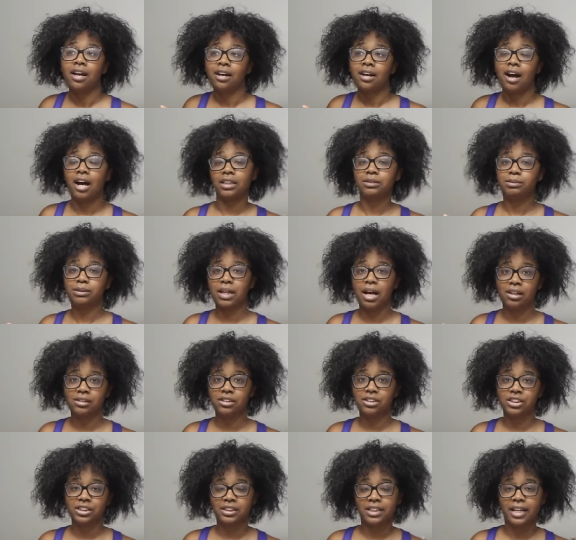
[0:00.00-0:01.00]

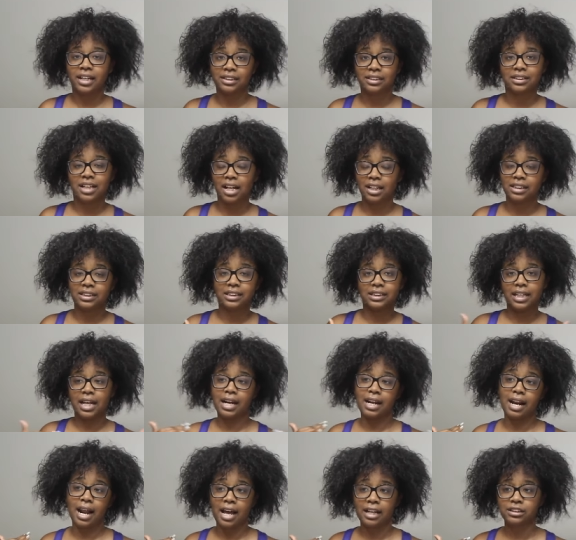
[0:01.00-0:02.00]
cosmetologist, hairstylist,
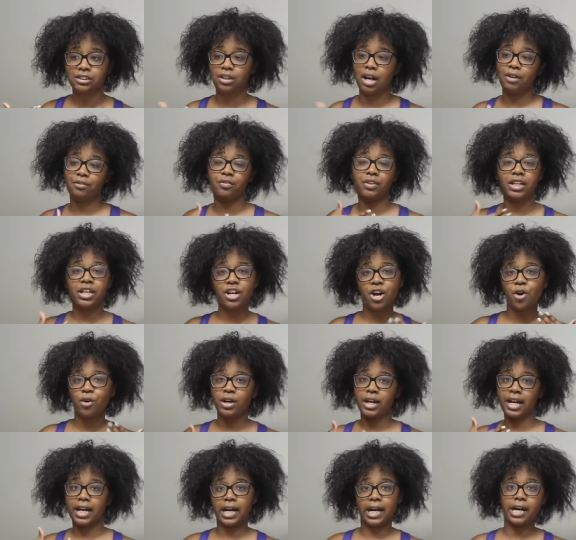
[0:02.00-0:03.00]
none of that. So I really
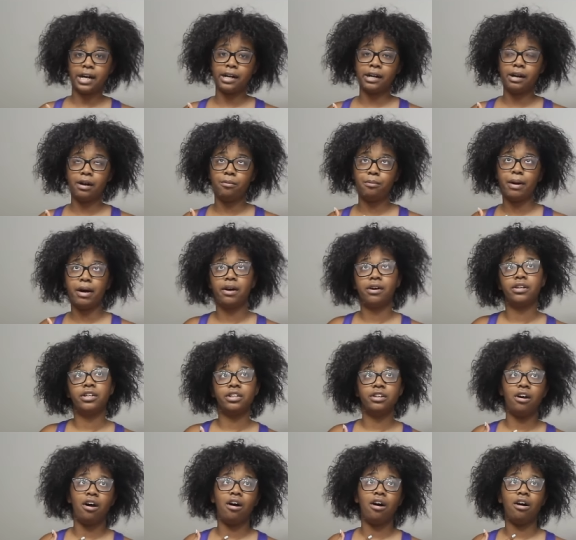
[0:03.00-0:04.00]
don't care
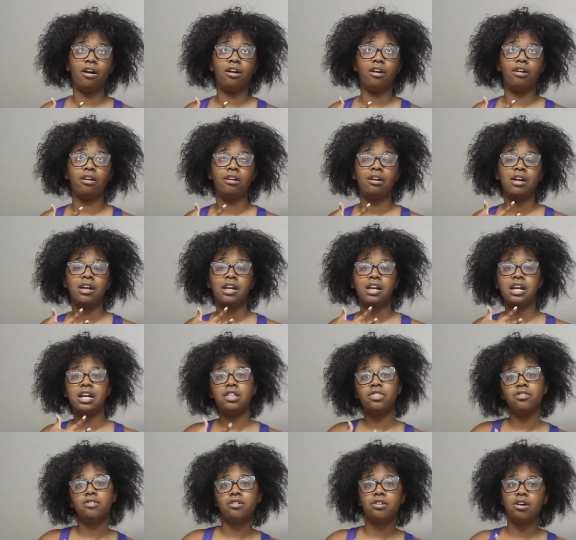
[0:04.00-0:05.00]
about y'all
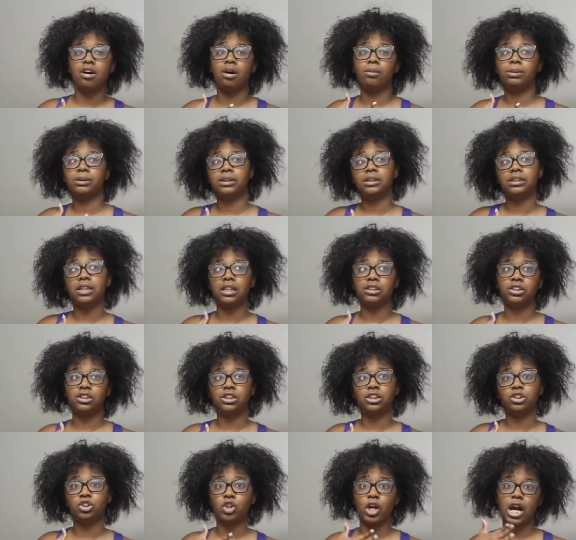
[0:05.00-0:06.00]
in the comment
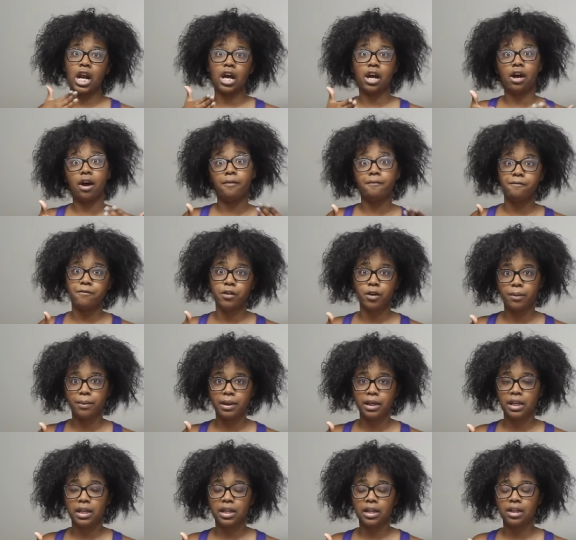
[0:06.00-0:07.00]
section trying to come for
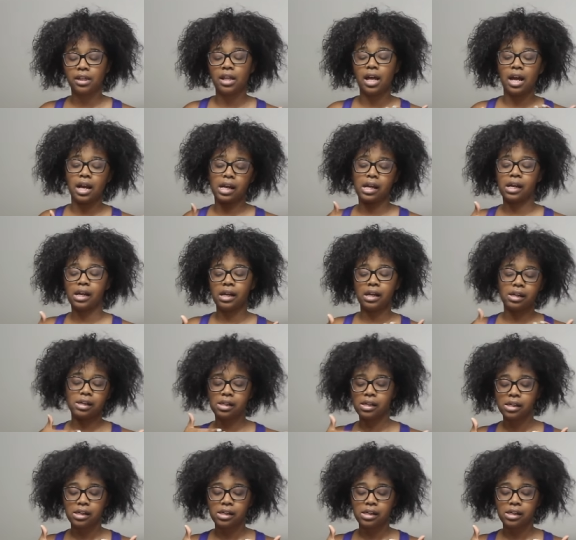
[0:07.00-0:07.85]
me. Like,